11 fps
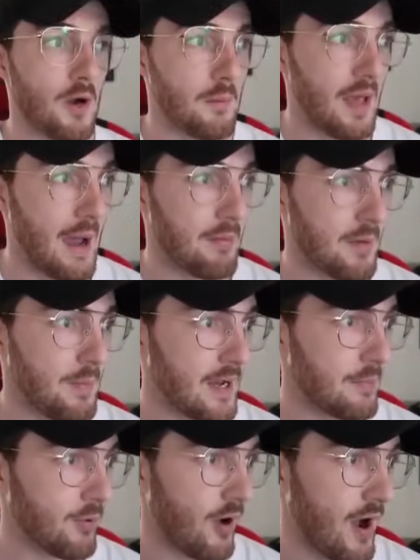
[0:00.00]
to be able to pick
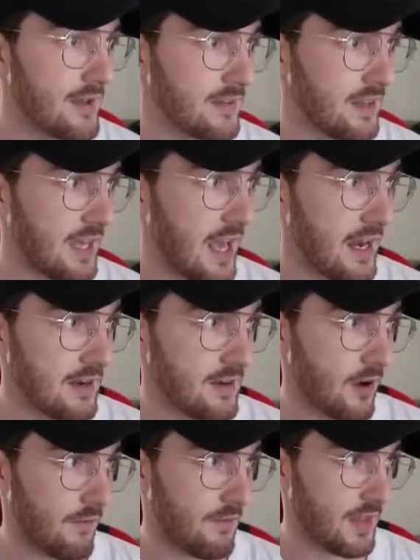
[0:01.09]
a prize at the end
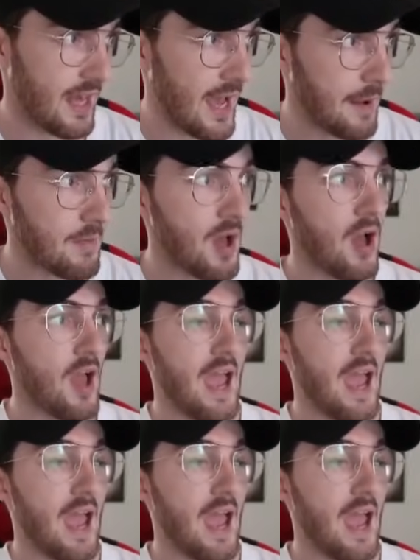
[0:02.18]
of the game,